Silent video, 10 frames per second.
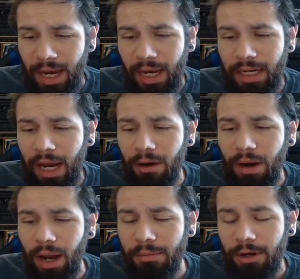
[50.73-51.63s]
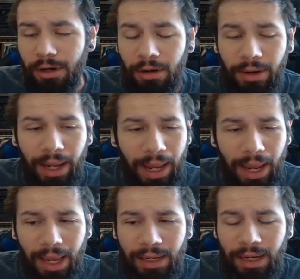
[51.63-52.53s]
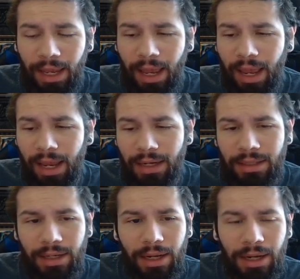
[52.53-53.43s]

And now I'm gonna go ahead and